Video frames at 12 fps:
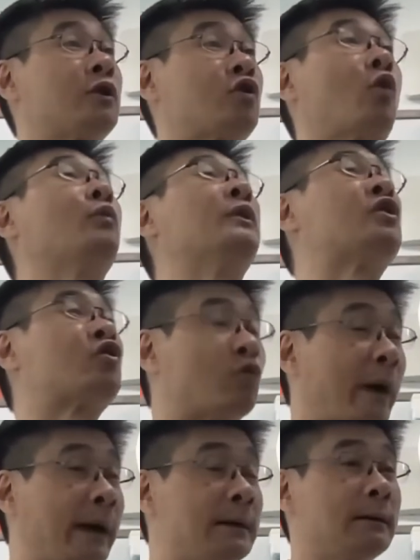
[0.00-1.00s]
showed
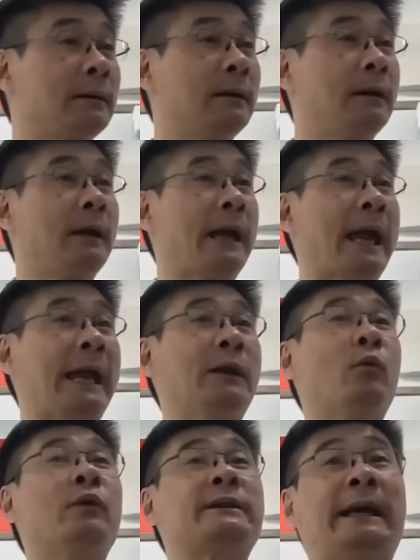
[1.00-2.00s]
restraint, and
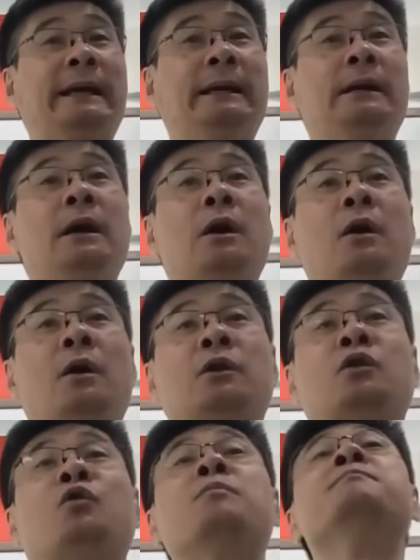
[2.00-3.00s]
it was a
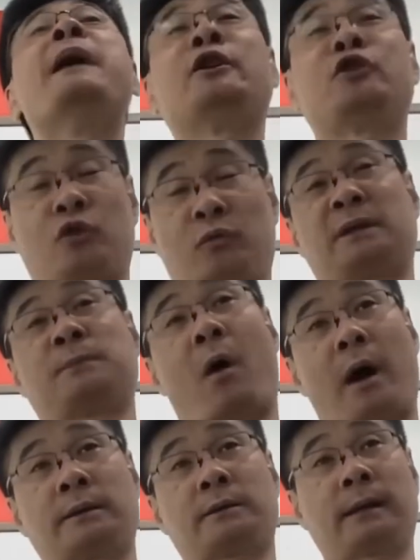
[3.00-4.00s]
measured
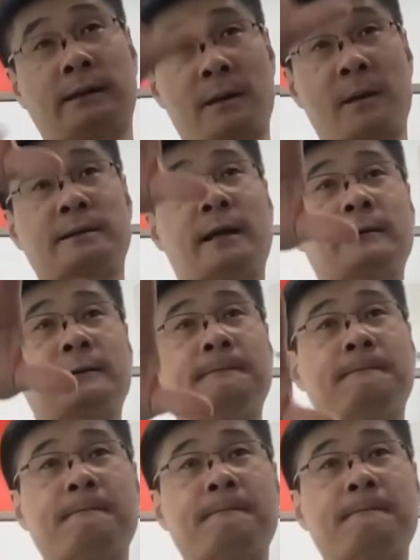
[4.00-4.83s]
response. Okay, does that make sense?